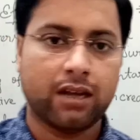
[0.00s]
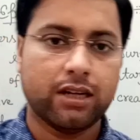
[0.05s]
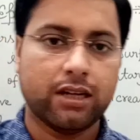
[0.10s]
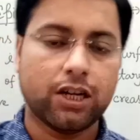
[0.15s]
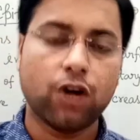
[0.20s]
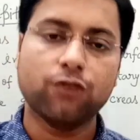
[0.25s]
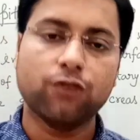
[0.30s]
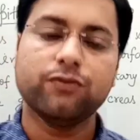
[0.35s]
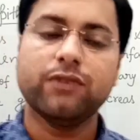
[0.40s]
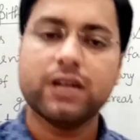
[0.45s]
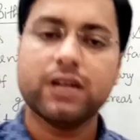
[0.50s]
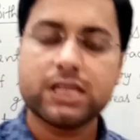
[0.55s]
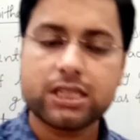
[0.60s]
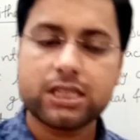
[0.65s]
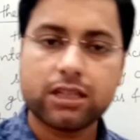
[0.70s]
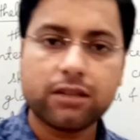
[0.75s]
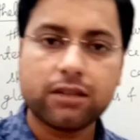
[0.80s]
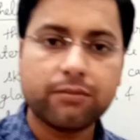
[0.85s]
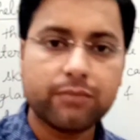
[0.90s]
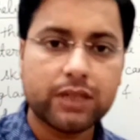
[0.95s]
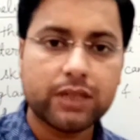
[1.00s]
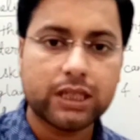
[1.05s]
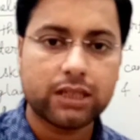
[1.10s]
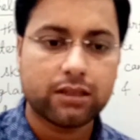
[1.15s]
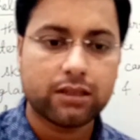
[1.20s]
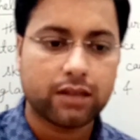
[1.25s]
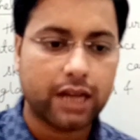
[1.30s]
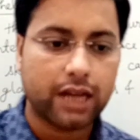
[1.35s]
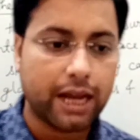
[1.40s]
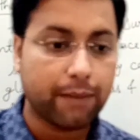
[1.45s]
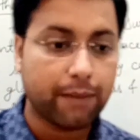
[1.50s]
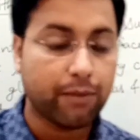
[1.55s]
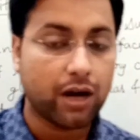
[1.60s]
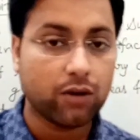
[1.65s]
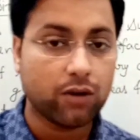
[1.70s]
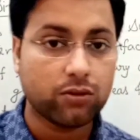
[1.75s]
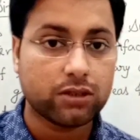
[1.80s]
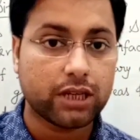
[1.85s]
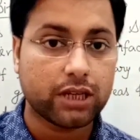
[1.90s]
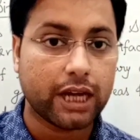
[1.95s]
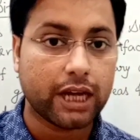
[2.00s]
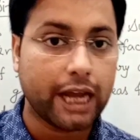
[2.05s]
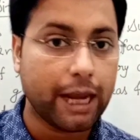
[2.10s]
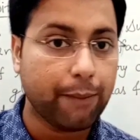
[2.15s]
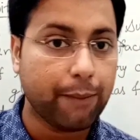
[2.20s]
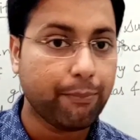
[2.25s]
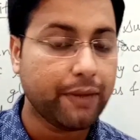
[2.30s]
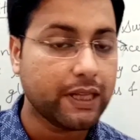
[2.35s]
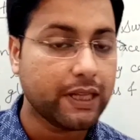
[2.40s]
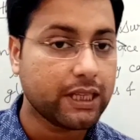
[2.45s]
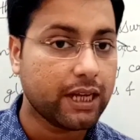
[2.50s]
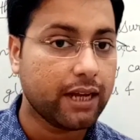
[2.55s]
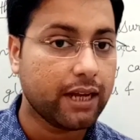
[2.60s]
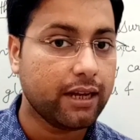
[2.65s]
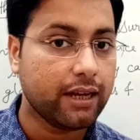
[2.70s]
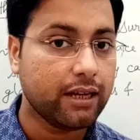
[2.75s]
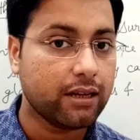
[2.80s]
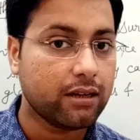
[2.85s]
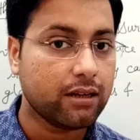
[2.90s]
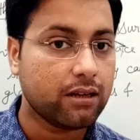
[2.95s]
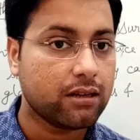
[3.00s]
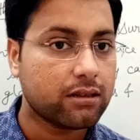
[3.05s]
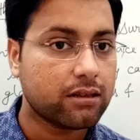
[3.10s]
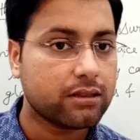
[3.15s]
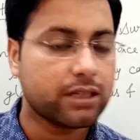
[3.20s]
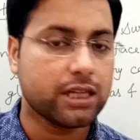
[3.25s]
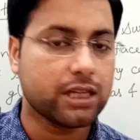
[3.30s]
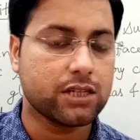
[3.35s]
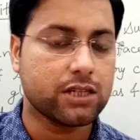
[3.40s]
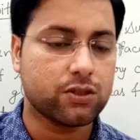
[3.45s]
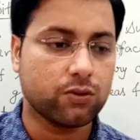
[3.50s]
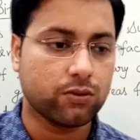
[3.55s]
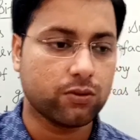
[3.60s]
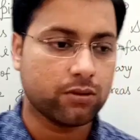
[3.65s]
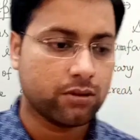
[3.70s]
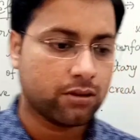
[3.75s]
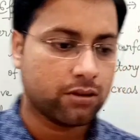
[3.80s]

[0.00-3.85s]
Now first number about epithelial tissue.